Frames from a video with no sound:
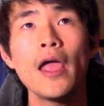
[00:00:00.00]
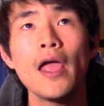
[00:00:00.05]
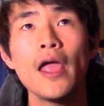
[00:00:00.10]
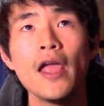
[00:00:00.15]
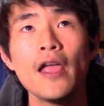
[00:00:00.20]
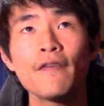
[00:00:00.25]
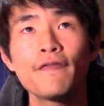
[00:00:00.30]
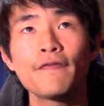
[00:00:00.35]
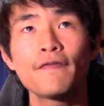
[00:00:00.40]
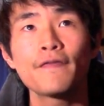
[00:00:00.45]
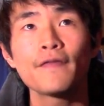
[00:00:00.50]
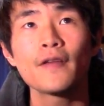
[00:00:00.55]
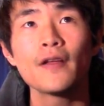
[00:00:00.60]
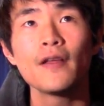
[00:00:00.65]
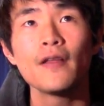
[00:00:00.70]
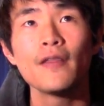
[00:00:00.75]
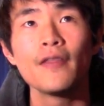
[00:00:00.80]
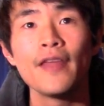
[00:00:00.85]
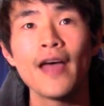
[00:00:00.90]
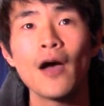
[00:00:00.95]
If
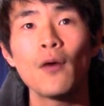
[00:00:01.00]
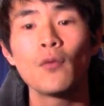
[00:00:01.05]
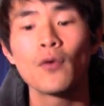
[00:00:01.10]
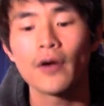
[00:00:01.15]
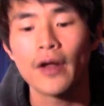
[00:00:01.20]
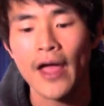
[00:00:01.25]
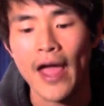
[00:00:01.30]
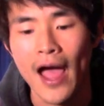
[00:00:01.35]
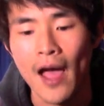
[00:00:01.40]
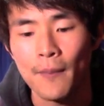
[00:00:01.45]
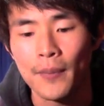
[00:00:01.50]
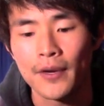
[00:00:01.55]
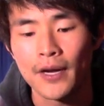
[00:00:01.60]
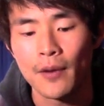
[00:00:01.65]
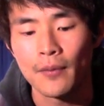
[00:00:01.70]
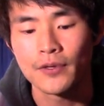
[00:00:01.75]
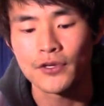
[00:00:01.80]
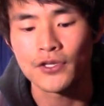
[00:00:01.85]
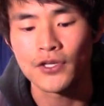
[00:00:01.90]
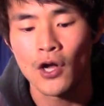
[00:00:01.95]
that were to happen,
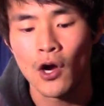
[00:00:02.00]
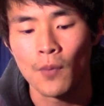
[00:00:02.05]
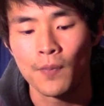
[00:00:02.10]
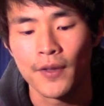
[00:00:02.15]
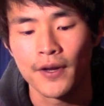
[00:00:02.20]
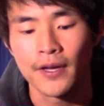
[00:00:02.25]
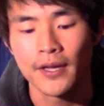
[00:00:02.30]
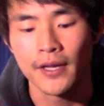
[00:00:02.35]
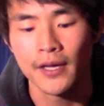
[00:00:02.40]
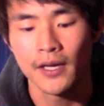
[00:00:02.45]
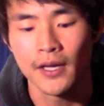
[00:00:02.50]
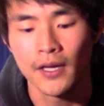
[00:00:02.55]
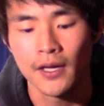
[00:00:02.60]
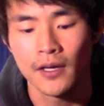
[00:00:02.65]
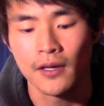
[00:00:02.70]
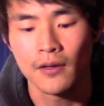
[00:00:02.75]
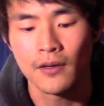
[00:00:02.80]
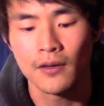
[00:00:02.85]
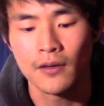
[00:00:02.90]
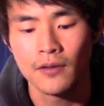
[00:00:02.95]
I would just hope that
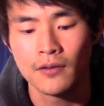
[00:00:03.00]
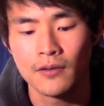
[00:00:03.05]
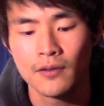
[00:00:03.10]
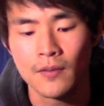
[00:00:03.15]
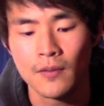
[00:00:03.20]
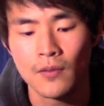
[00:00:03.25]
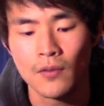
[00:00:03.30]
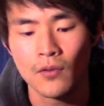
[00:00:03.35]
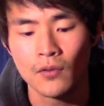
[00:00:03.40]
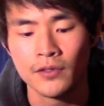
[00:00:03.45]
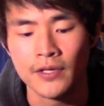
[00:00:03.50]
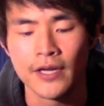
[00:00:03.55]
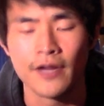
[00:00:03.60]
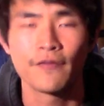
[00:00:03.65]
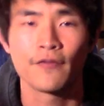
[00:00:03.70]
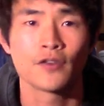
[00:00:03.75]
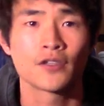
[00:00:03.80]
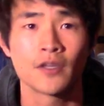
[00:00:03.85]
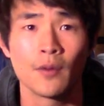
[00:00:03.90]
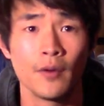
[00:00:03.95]
he did
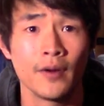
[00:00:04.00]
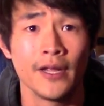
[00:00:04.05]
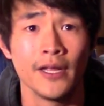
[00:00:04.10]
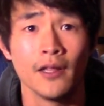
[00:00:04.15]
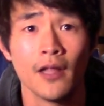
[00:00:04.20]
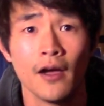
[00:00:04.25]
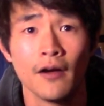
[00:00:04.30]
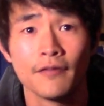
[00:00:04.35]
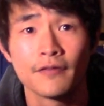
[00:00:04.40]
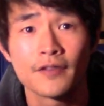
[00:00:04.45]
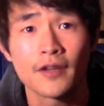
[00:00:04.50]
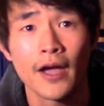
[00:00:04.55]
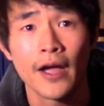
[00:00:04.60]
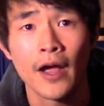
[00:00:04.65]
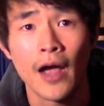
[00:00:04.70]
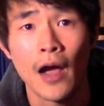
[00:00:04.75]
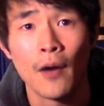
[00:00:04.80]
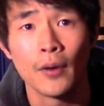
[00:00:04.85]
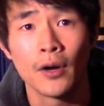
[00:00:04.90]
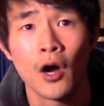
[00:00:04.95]
it for someone he loved.
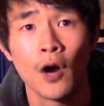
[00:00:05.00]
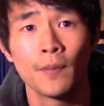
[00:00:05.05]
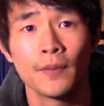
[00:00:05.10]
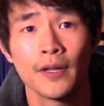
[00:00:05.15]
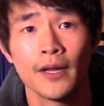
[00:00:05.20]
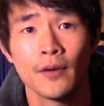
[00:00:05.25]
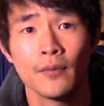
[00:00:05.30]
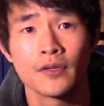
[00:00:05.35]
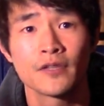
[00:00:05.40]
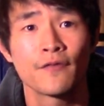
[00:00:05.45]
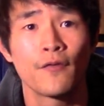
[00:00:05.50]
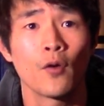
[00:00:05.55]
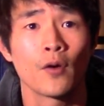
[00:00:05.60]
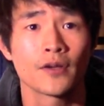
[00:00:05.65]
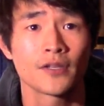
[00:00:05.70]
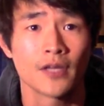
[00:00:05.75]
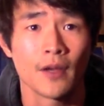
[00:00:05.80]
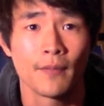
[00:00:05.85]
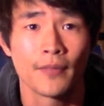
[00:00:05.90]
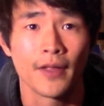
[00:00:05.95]
I would hope that it was
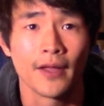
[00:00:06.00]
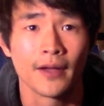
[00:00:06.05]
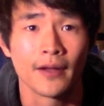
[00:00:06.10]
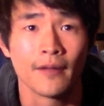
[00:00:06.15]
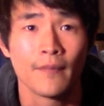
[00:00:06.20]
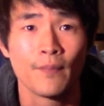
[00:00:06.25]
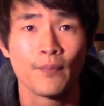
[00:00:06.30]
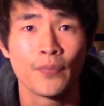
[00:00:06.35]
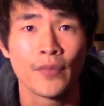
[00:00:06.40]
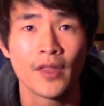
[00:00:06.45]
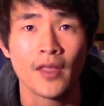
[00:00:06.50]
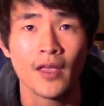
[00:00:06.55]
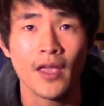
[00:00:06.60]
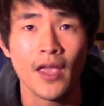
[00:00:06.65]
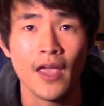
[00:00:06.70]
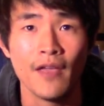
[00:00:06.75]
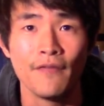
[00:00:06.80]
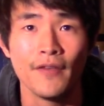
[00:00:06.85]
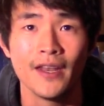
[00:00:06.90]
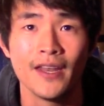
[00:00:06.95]
for something.
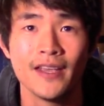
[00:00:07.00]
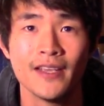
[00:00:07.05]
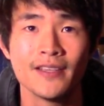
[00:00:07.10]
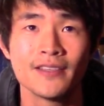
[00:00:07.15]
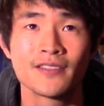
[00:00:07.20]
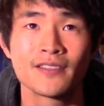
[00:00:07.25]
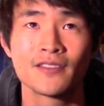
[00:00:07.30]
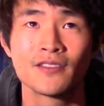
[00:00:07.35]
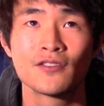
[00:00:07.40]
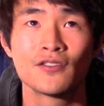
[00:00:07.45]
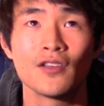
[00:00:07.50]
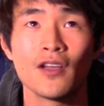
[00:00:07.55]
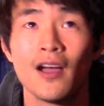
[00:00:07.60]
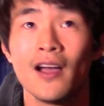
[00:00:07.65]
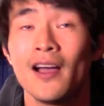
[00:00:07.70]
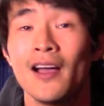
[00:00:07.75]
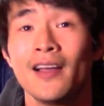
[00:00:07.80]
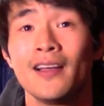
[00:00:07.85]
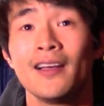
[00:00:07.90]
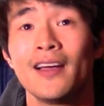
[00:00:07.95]
If it is
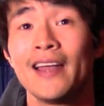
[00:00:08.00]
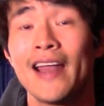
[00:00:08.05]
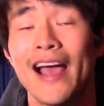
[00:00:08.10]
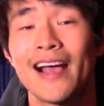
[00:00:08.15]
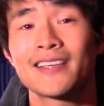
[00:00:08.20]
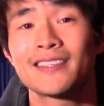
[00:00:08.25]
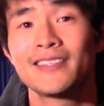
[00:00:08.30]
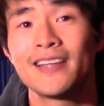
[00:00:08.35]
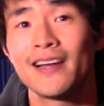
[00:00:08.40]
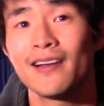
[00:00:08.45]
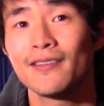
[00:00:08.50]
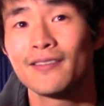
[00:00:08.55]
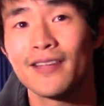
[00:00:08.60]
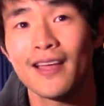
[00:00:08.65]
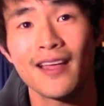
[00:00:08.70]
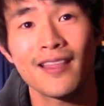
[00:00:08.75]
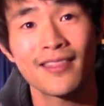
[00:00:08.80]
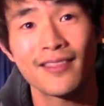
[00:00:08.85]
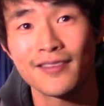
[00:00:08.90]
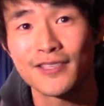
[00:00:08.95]
an accidental
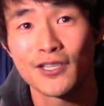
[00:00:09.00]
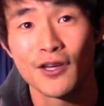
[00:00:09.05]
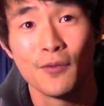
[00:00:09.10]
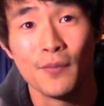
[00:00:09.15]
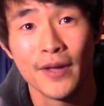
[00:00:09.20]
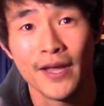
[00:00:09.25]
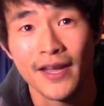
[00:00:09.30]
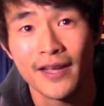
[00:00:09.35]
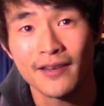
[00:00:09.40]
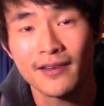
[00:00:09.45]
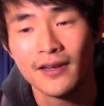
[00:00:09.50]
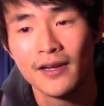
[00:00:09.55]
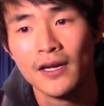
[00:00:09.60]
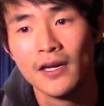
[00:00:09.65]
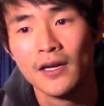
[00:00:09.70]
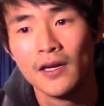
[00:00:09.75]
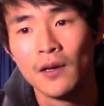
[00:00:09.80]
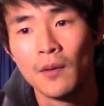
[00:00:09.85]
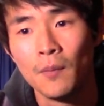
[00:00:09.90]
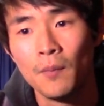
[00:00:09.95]
death, so be it.
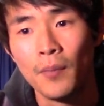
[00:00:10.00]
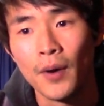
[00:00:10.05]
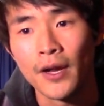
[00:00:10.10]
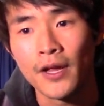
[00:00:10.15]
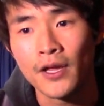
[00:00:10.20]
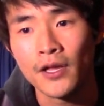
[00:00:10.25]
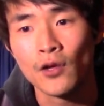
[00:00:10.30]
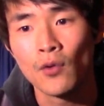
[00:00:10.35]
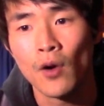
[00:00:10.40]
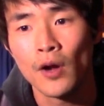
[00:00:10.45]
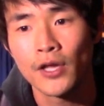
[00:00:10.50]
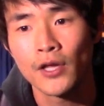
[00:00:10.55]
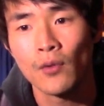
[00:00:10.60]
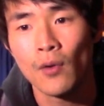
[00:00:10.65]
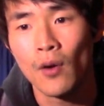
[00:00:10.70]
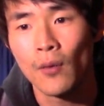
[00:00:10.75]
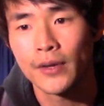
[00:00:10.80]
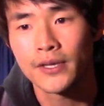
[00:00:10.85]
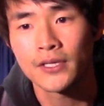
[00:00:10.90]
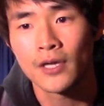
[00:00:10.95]
But you
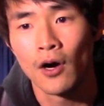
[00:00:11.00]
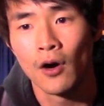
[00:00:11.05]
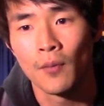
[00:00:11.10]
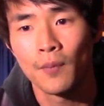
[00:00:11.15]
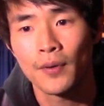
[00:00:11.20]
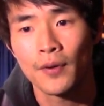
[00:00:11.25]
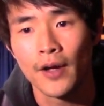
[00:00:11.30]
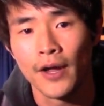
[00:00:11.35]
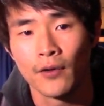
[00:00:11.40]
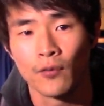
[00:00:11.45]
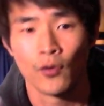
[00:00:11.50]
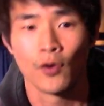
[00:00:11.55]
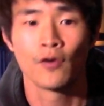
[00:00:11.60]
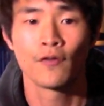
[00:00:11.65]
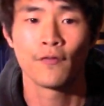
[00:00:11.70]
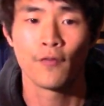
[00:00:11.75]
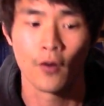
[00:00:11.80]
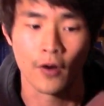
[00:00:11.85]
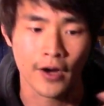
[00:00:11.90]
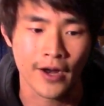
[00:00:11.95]
always hope and root
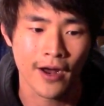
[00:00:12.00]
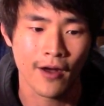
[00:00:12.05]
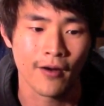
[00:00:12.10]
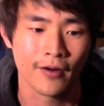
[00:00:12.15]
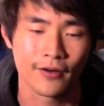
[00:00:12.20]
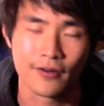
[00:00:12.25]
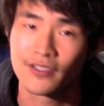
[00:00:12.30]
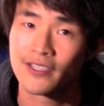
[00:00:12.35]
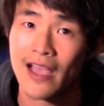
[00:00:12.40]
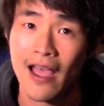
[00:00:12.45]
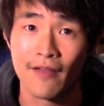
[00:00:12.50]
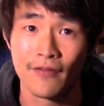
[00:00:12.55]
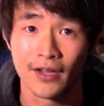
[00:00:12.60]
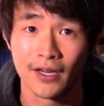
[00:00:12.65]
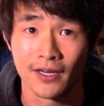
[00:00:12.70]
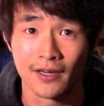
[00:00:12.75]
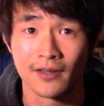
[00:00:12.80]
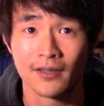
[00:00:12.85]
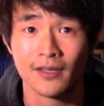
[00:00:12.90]
for characters having